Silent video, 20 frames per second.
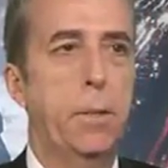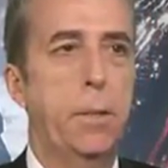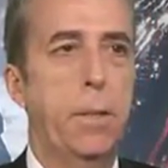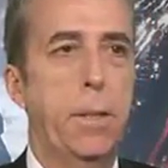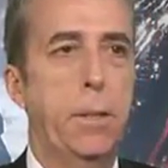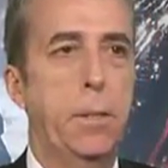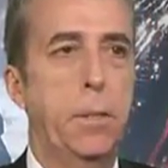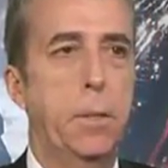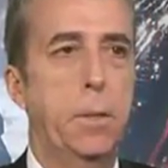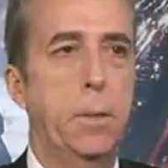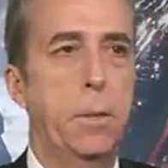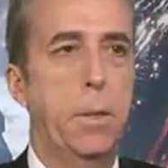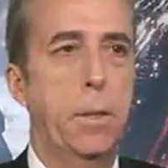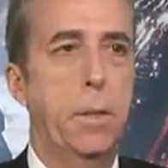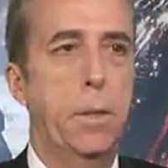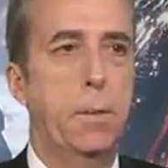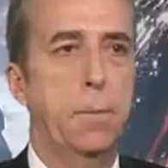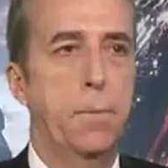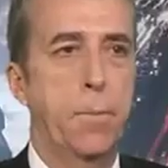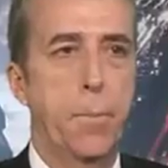You need to
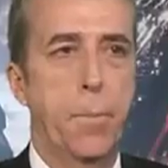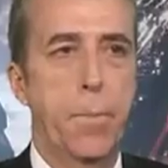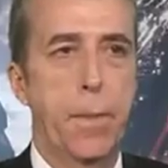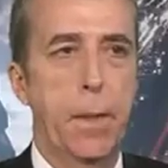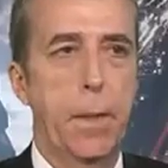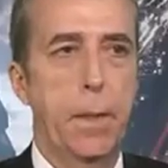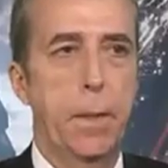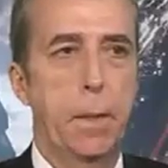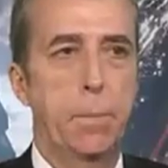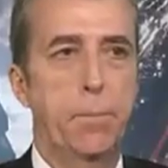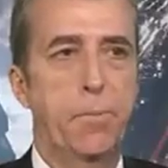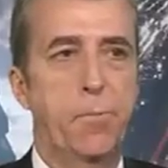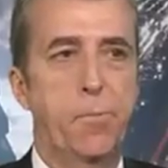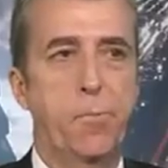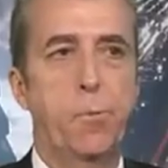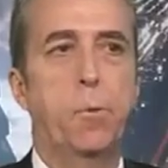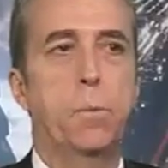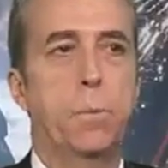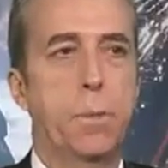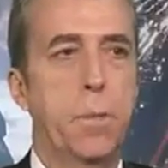look at the
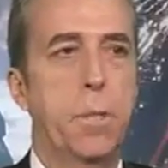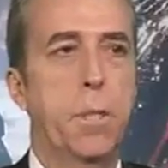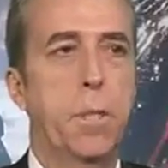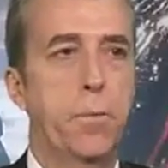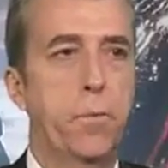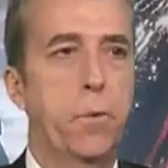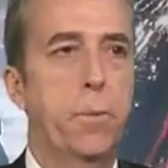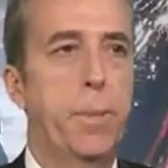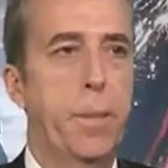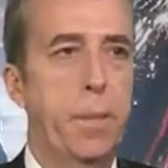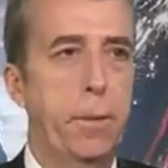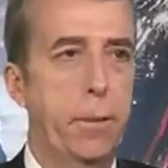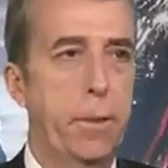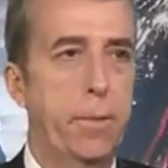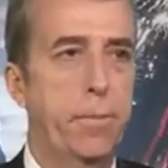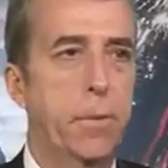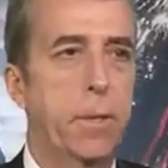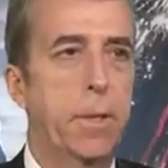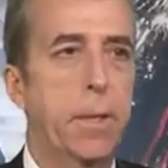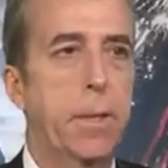performance over a
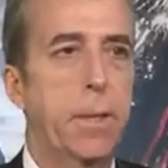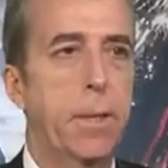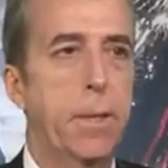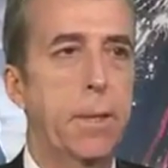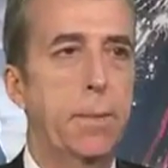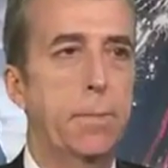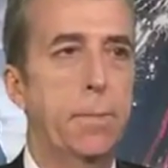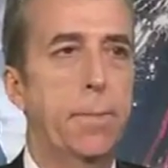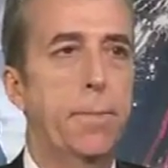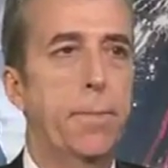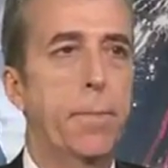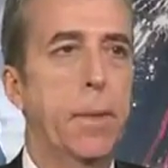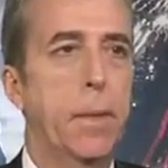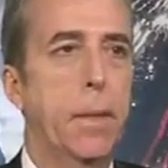period of time.